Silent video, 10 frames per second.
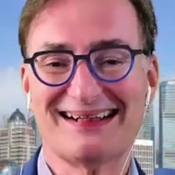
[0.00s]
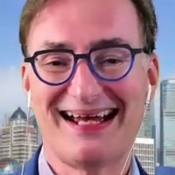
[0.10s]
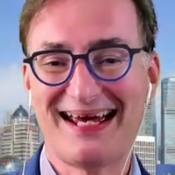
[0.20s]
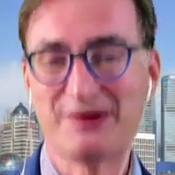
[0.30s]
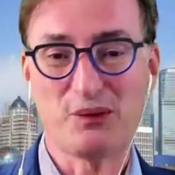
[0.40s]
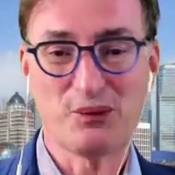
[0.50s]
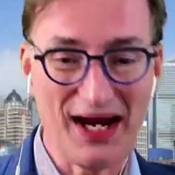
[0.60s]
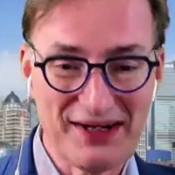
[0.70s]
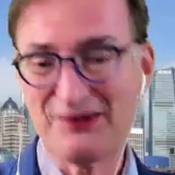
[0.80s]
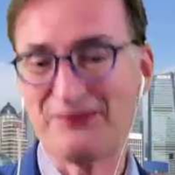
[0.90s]
And I
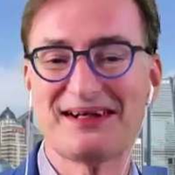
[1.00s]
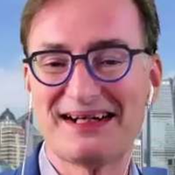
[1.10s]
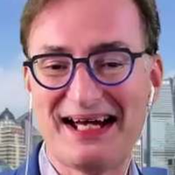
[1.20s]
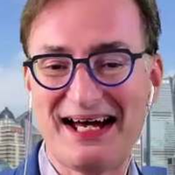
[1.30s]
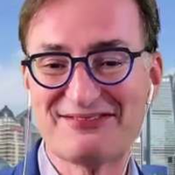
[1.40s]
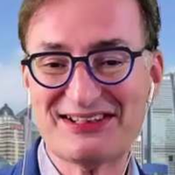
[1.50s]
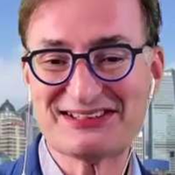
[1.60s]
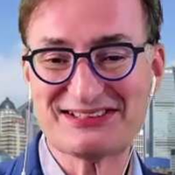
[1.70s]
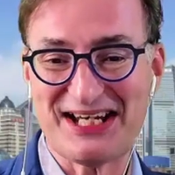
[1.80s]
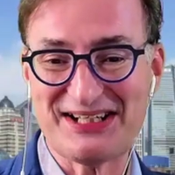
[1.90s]
know we're going to have an
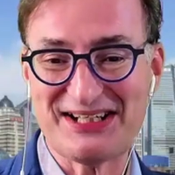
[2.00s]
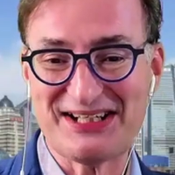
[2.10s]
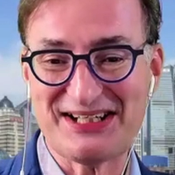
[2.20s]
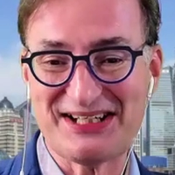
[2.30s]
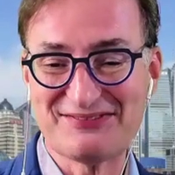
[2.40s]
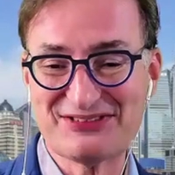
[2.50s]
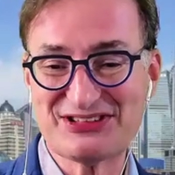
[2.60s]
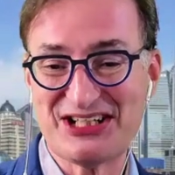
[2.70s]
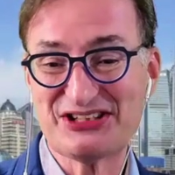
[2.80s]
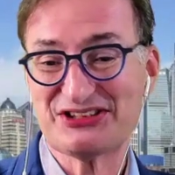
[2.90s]
exciting
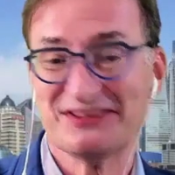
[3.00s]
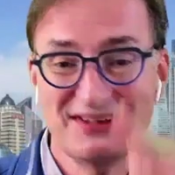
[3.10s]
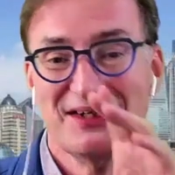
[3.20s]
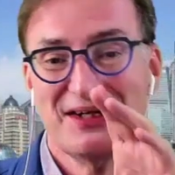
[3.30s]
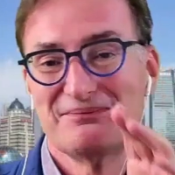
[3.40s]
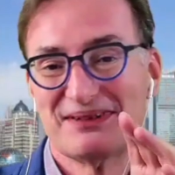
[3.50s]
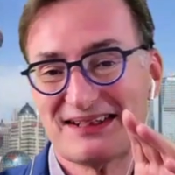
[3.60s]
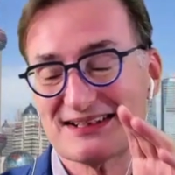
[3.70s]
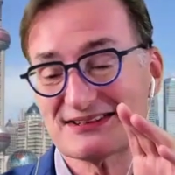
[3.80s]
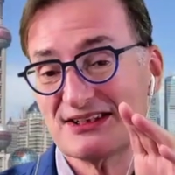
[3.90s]
conversation
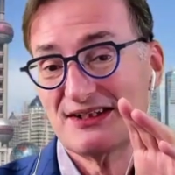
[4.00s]
because